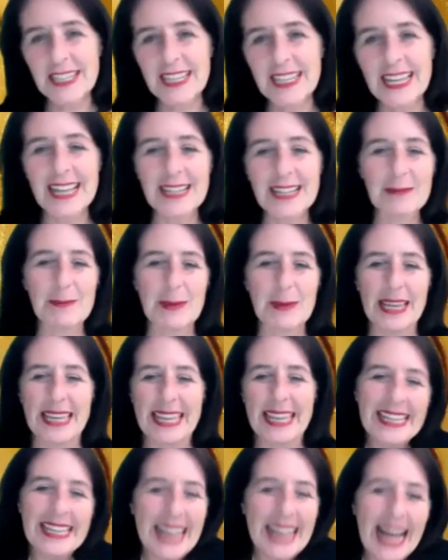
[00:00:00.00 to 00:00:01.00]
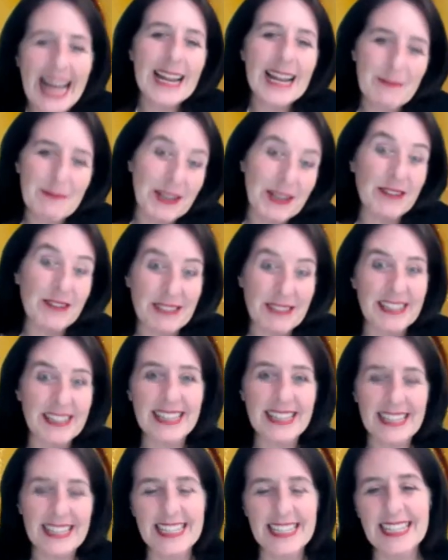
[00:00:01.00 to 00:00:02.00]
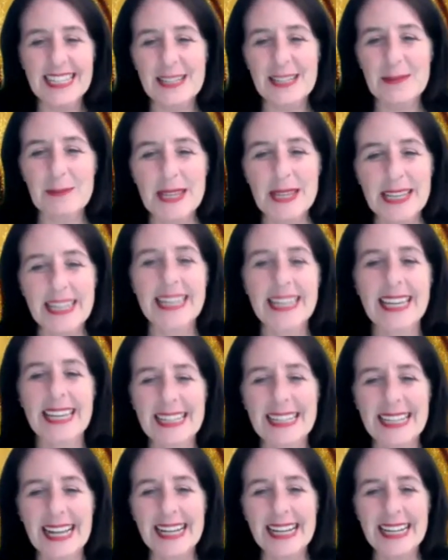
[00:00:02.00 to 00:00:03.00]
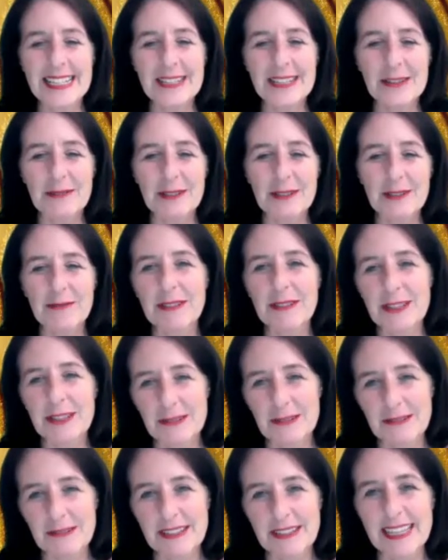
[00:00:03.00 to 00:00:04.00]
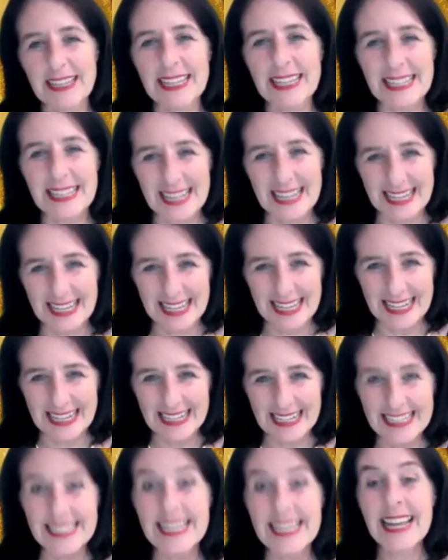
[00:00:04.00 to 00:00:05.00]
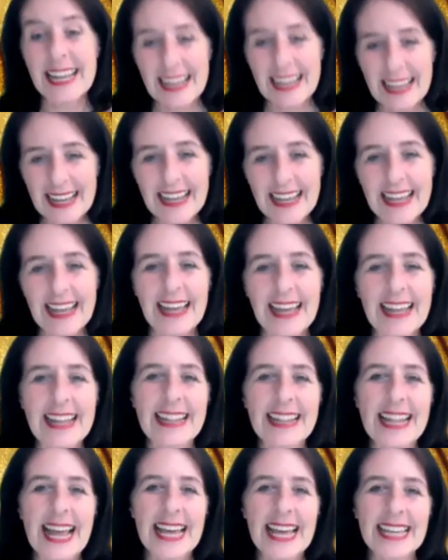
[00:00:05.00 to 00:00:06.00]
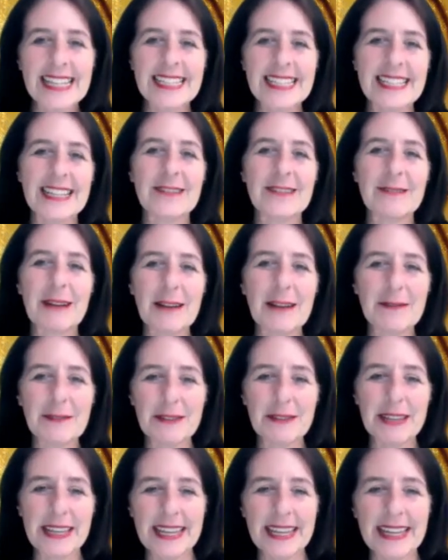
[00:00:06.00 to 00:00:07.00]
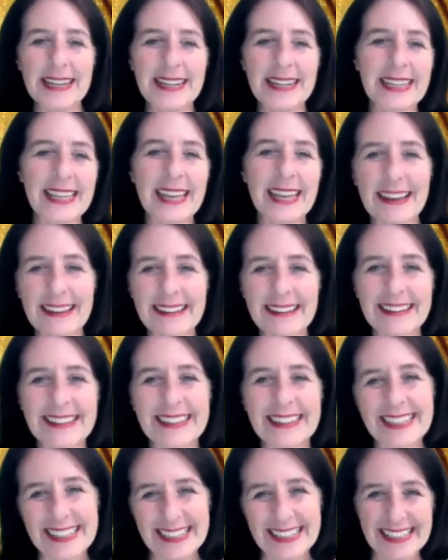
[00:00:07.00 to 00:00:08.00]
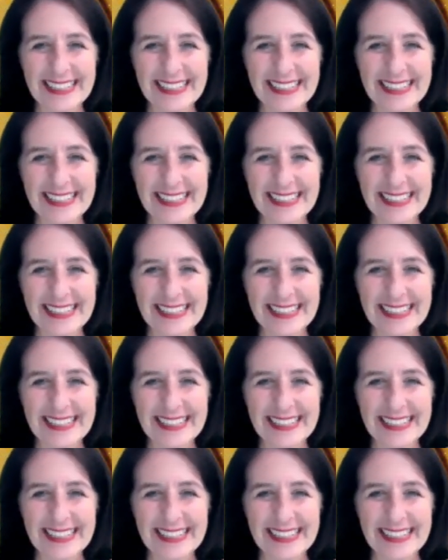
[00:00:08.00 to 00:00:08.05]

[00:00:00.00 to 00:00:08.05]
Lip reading: She can speak Italian because the Ticino is speaking Italian, so we do the talk in English. Nice to have you here, Chiara.